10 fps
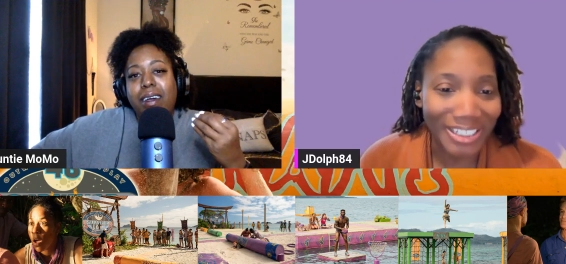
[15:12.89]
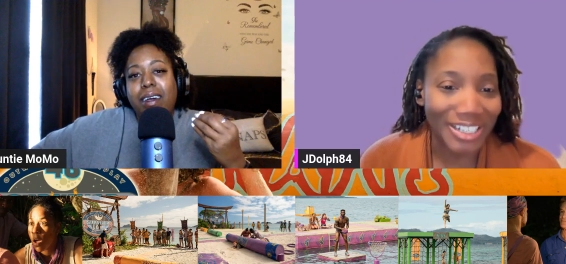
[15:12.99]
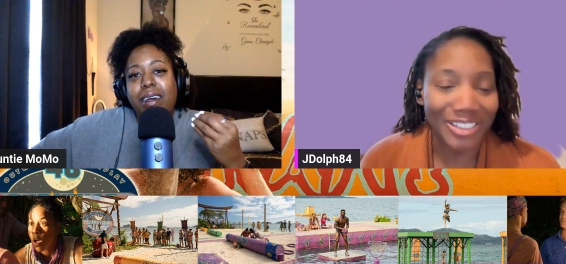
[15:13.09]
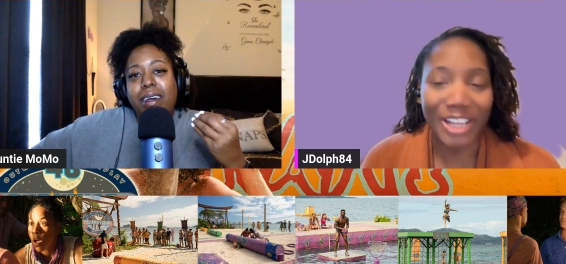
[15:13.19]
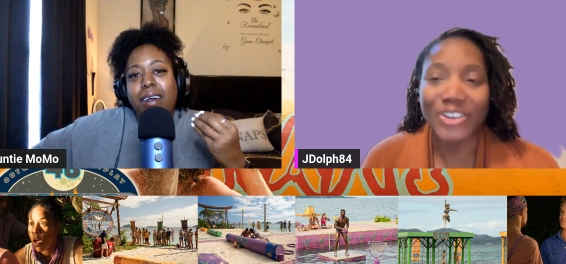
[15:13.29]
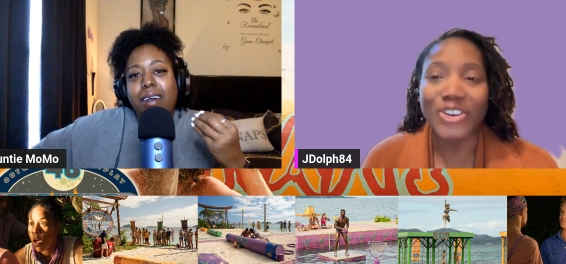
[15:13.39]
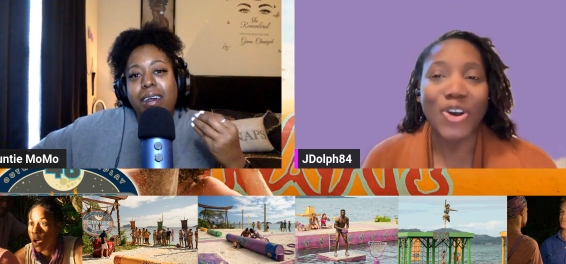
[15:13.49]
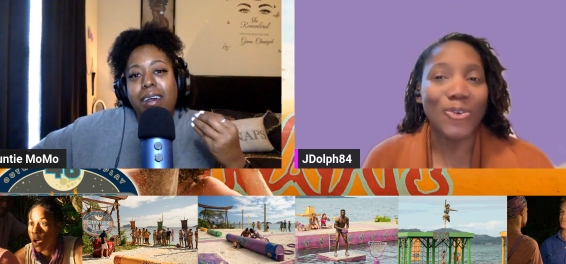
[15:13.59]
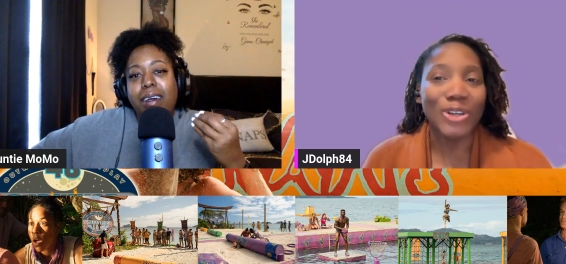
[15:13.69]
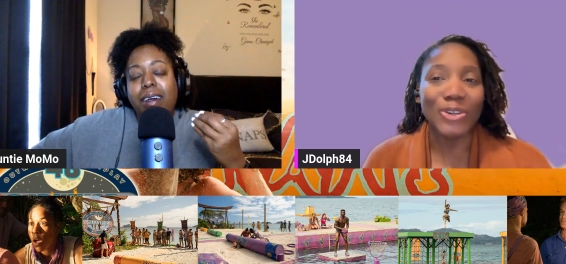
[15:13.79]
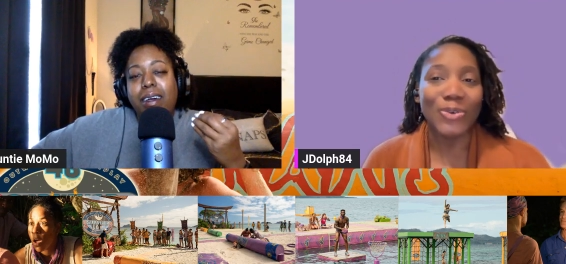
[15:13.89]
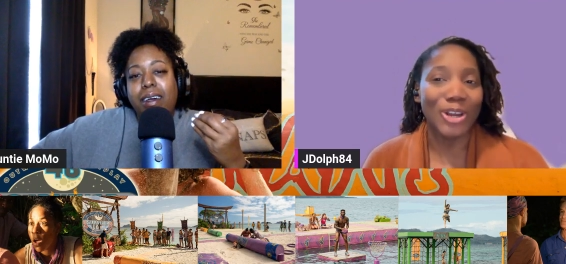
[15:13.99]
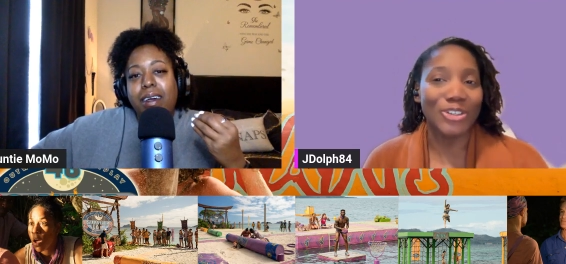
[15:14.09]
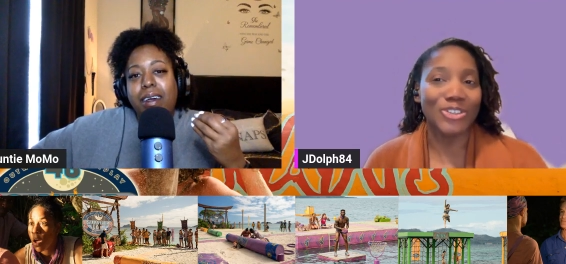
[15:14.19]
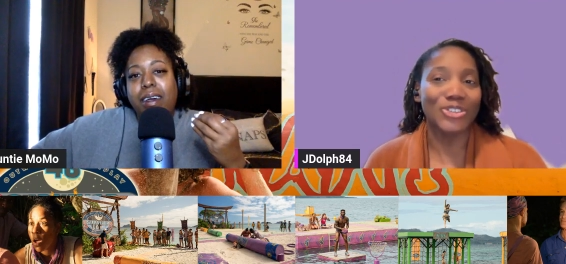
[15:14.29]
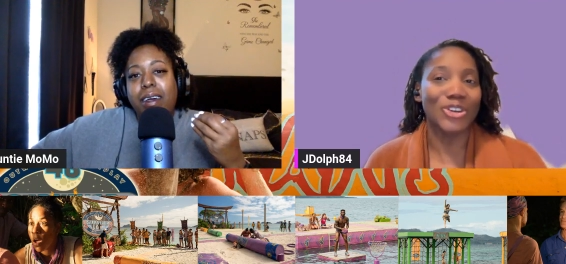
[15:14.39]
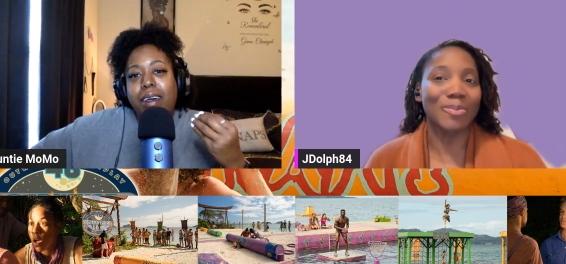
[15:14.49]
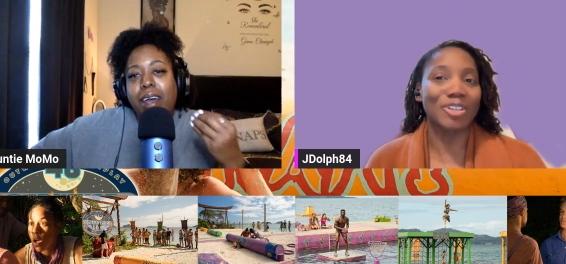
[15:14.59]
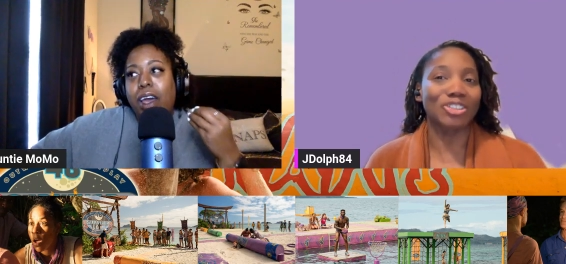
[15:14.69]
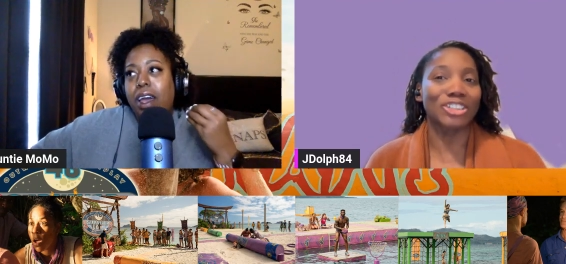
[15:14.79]
Speaker 1: Like, no one questions her,
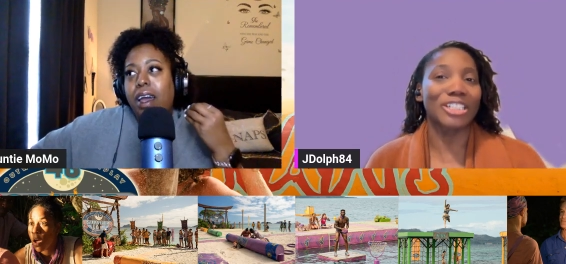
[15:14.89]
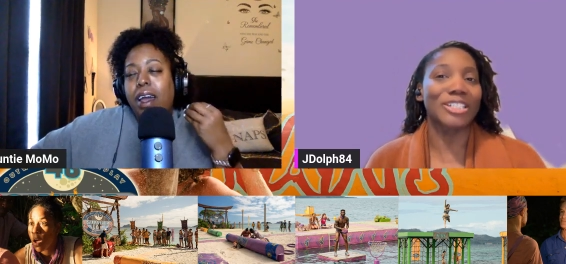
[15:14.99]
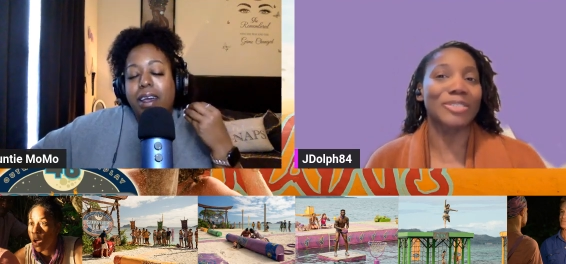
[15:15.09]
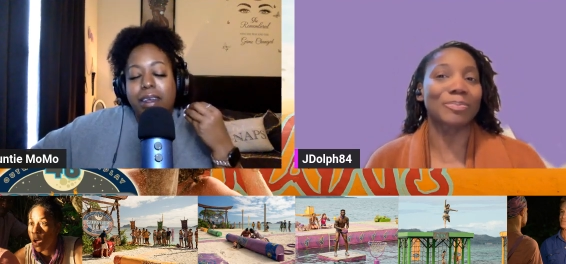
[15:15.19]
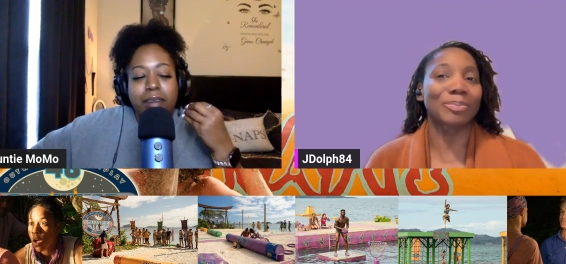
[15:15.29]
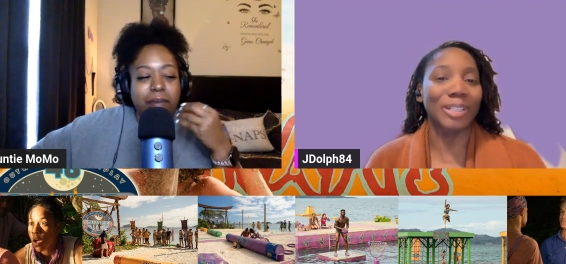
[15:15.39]
but she has